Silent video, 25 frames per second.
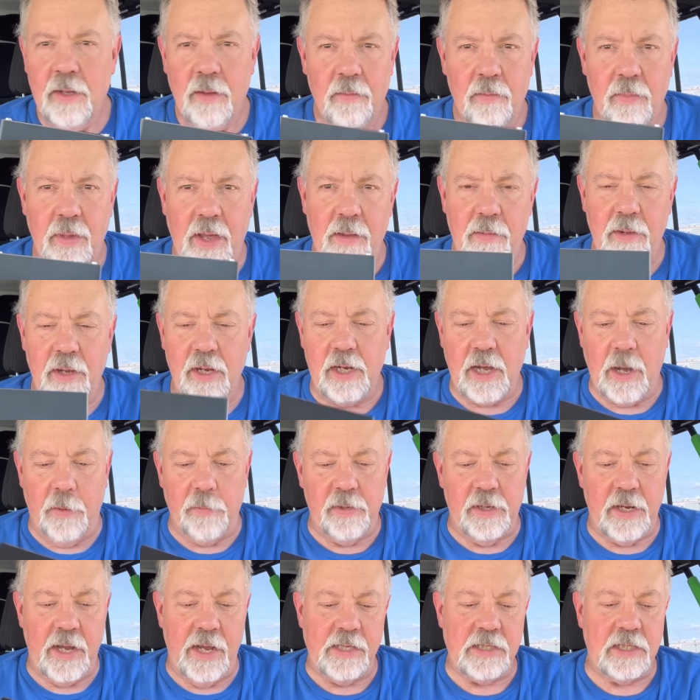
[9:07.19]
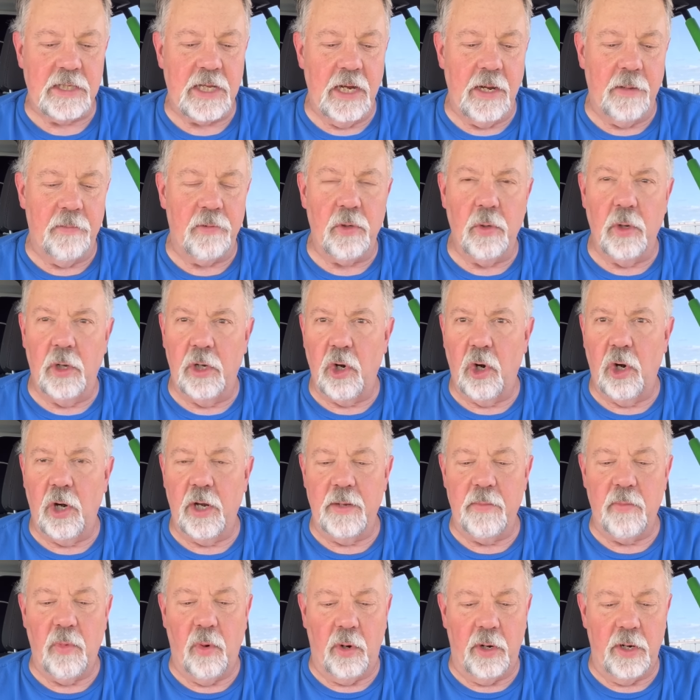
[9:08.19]
maybe a couple days, get up, do an
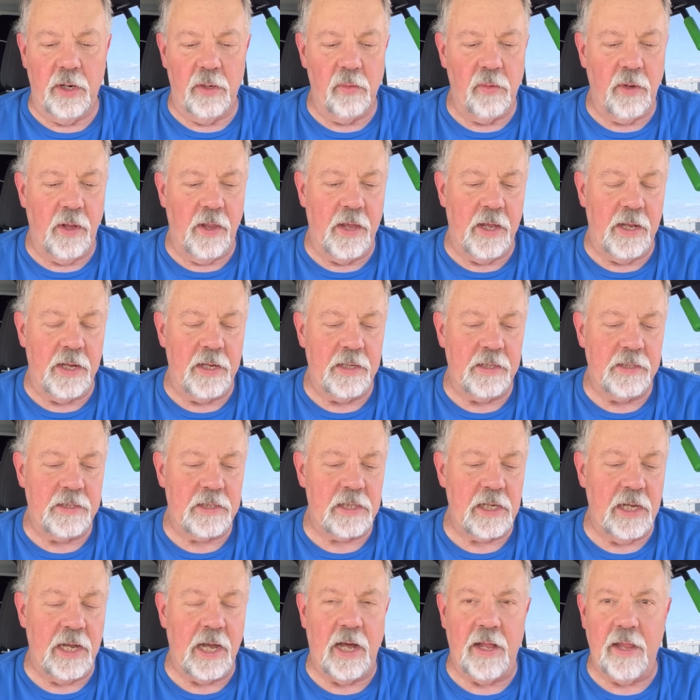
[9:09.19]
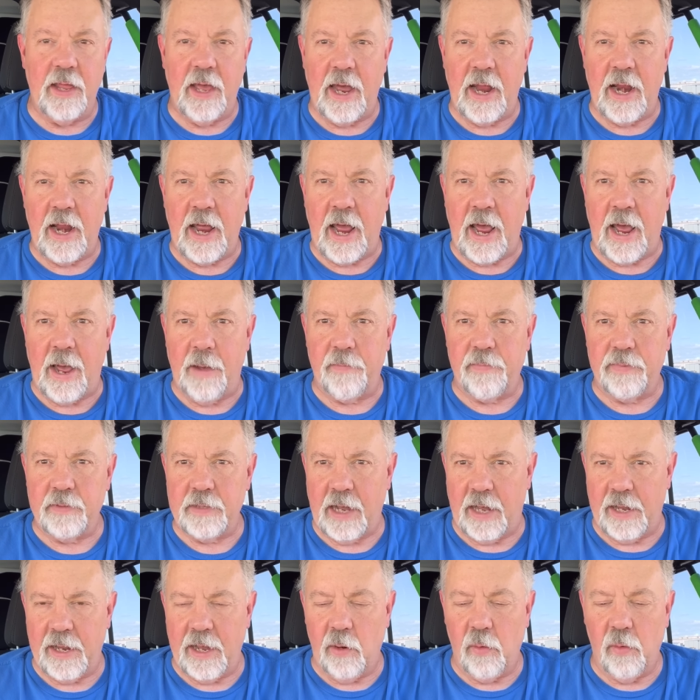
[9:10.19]
early morning with it and see how that
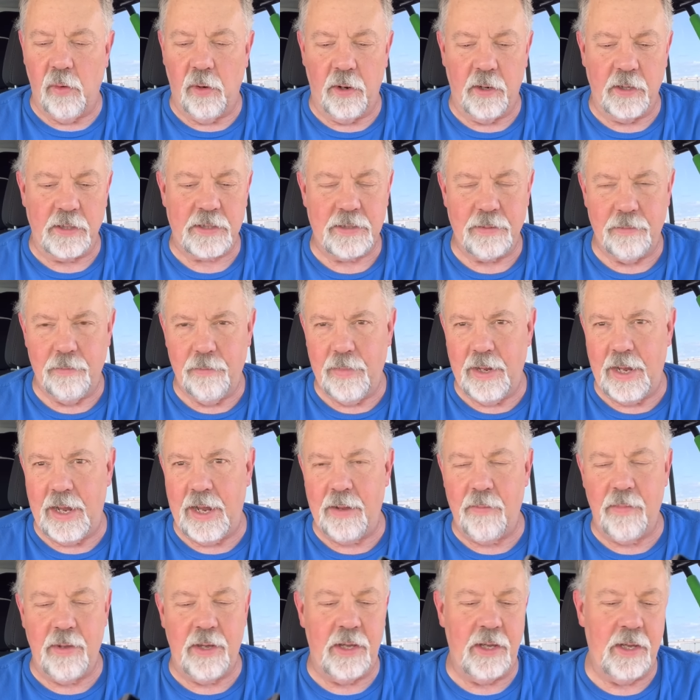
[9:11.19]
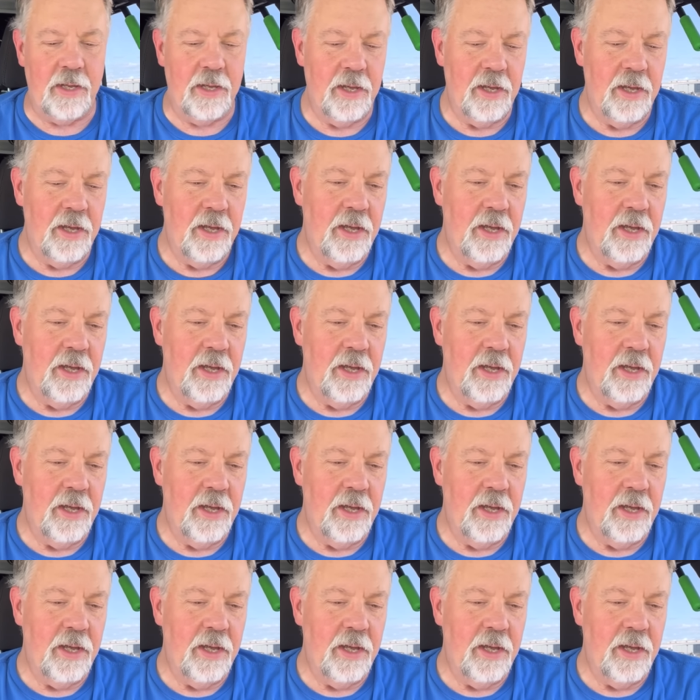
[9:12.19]
how that works. Maybe.